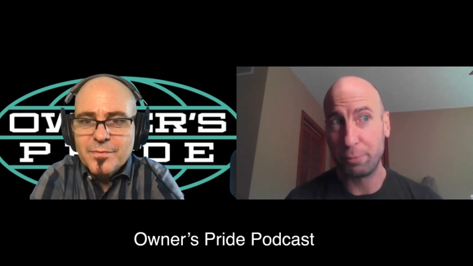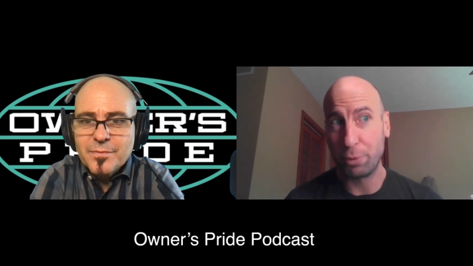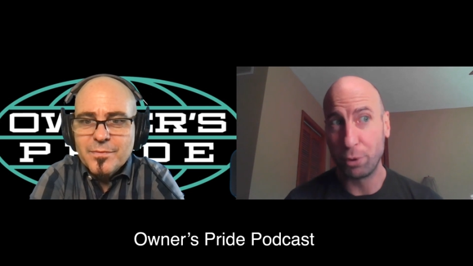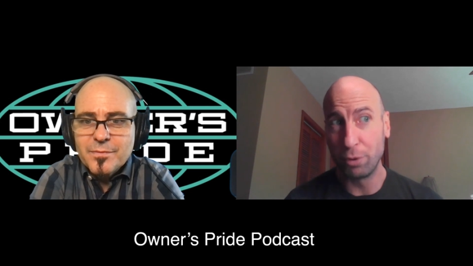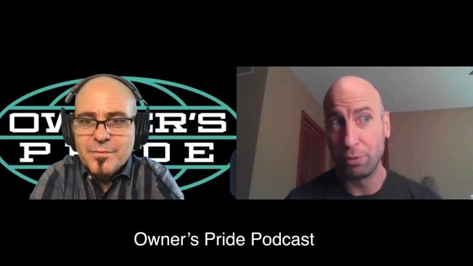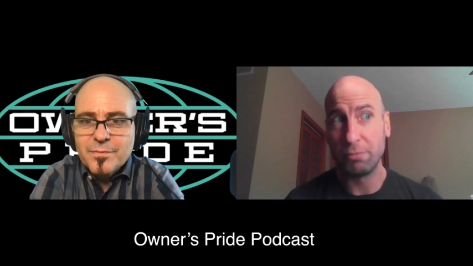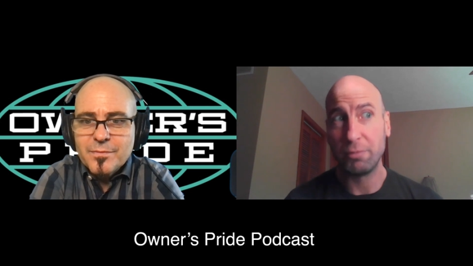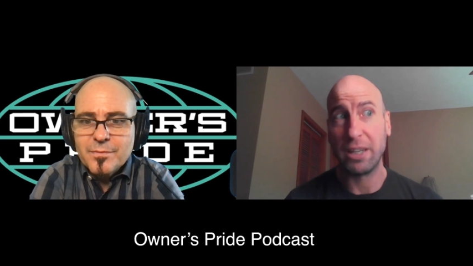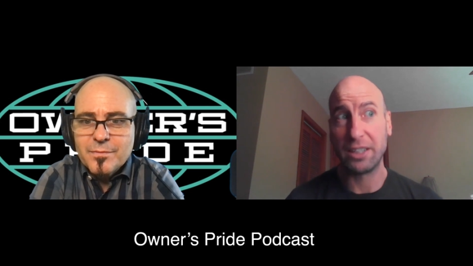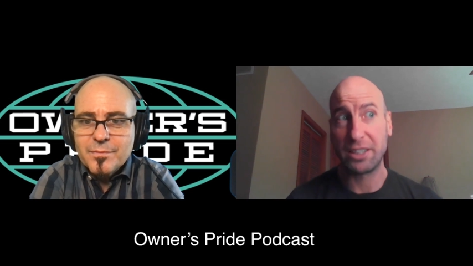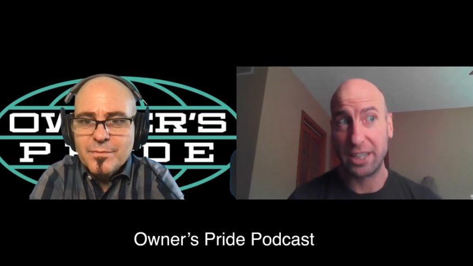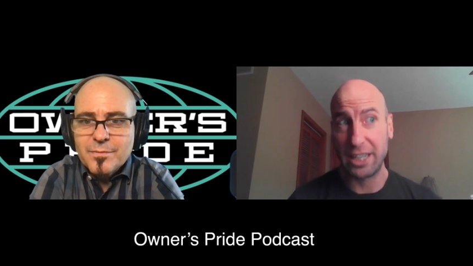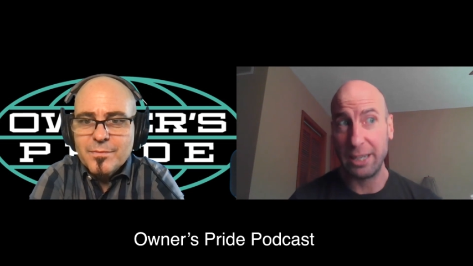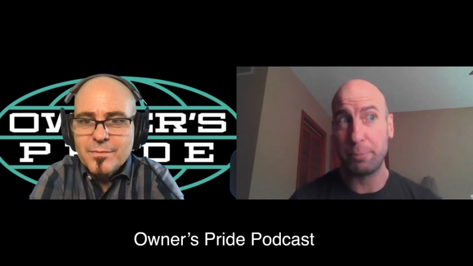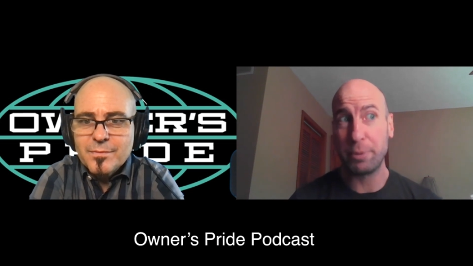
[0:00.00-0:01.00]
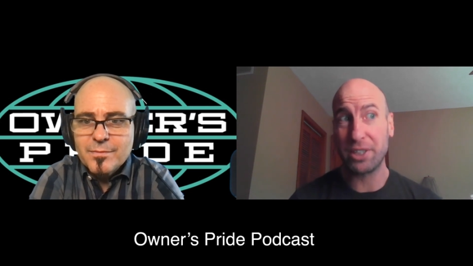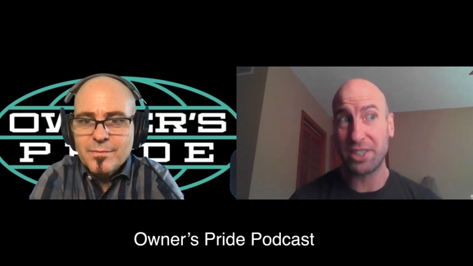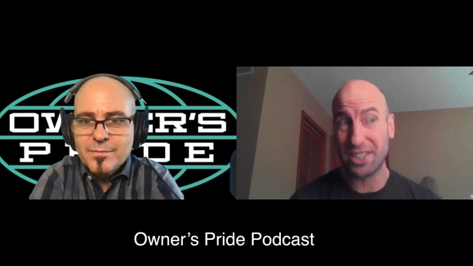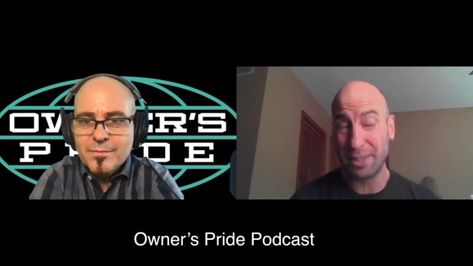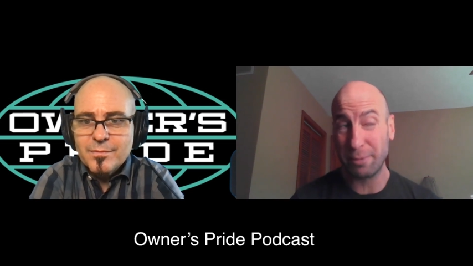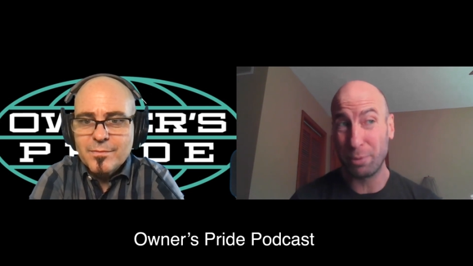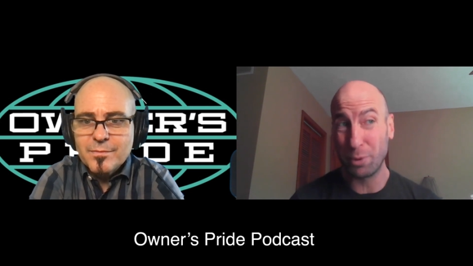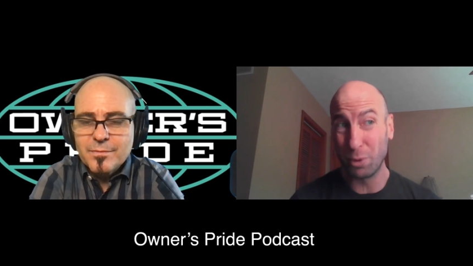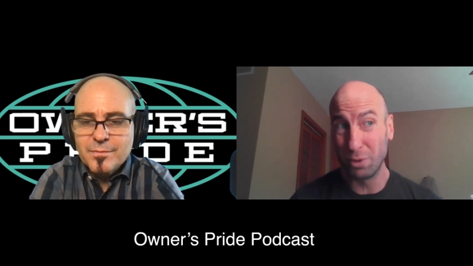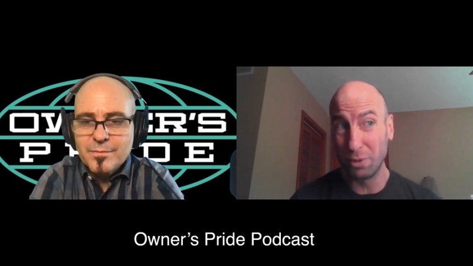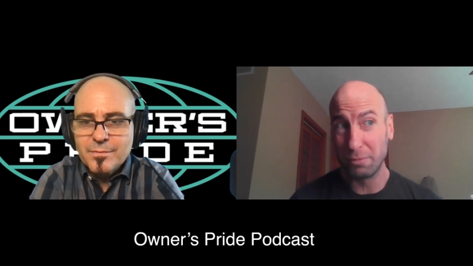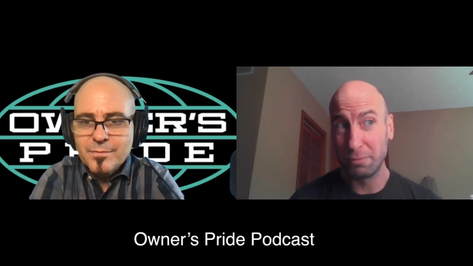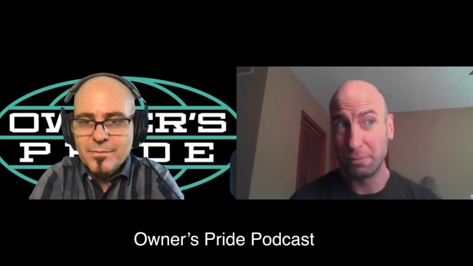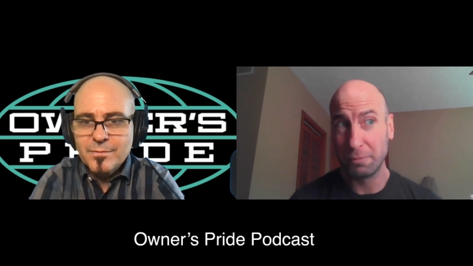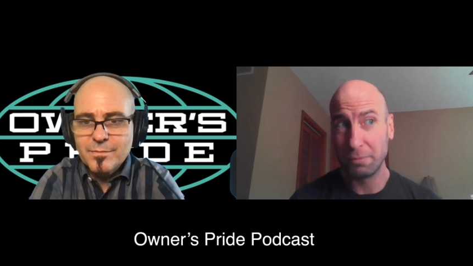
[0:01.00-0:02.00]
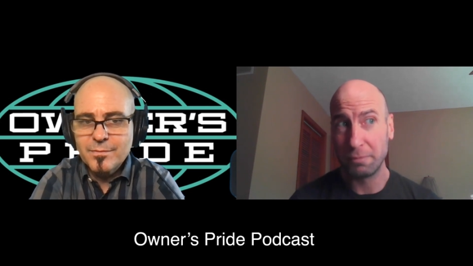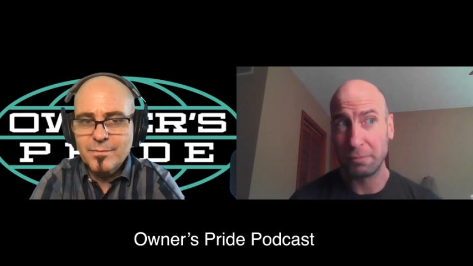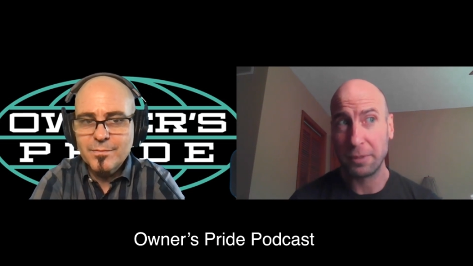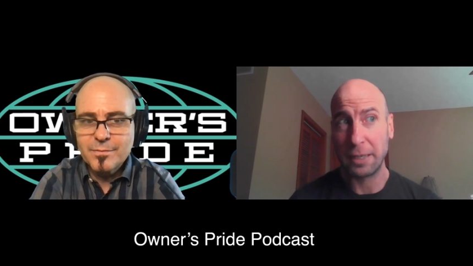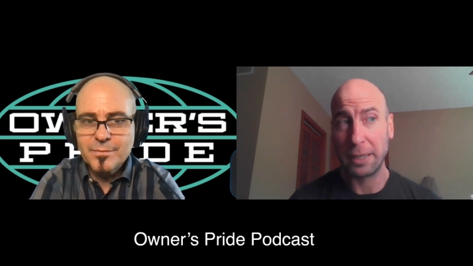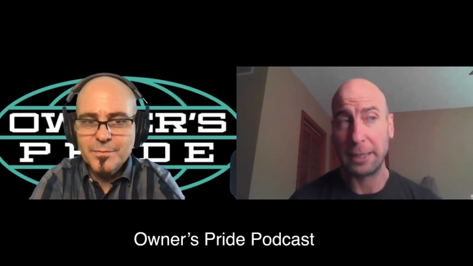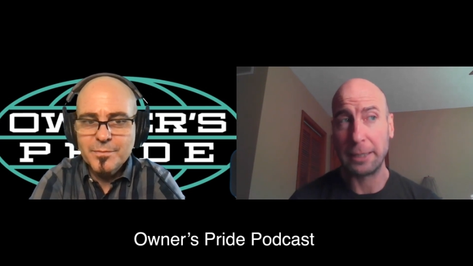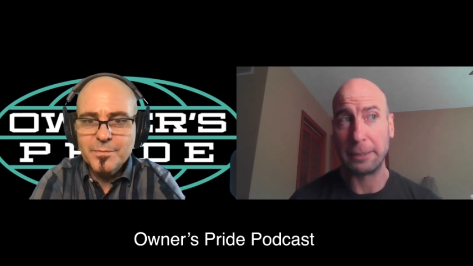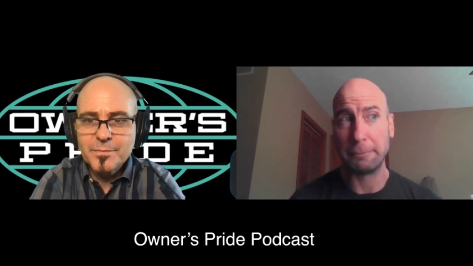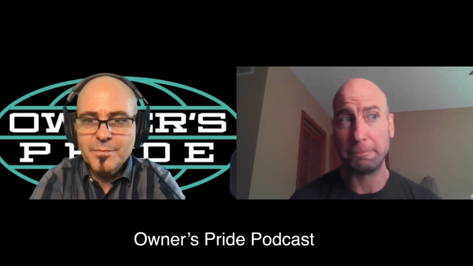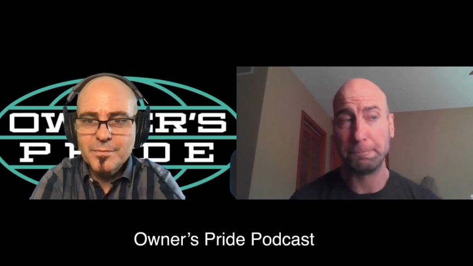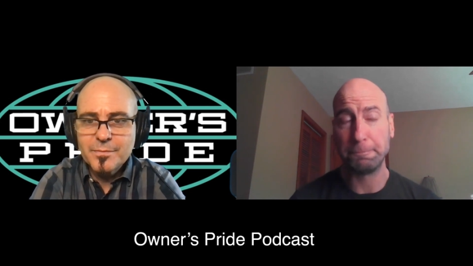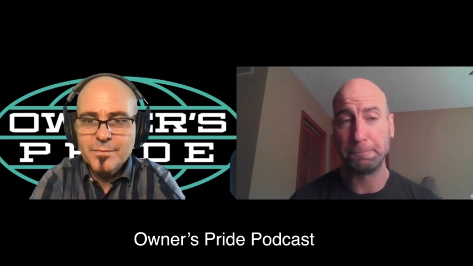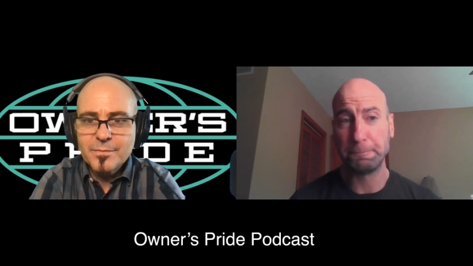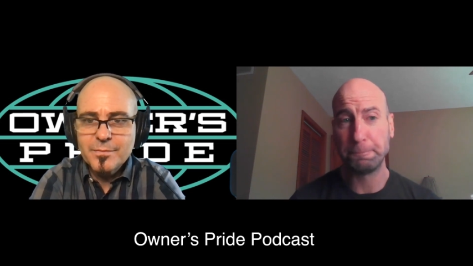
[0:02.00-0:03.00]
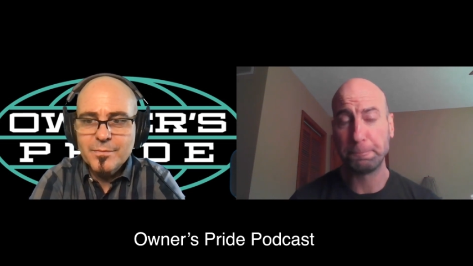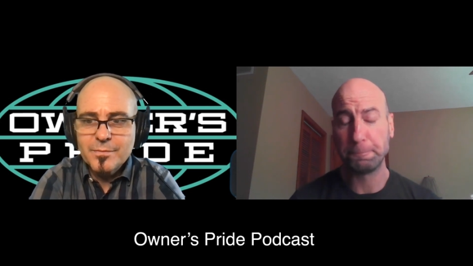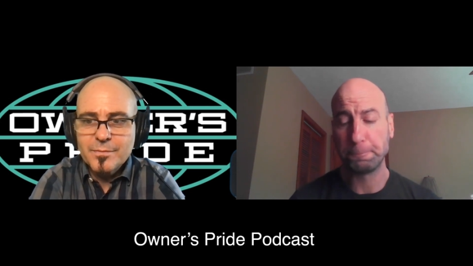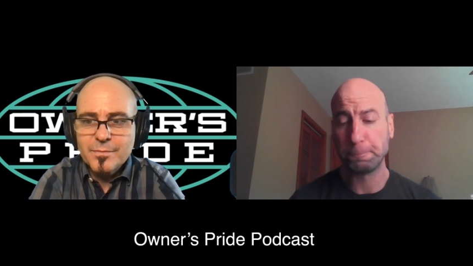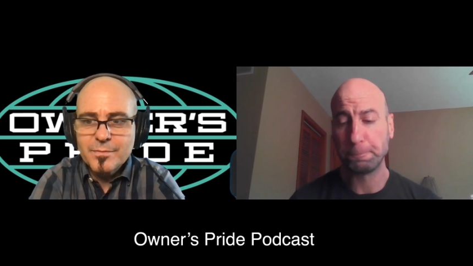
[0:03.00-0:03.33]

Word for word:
Speaker 1: simple and keep it simple. Um,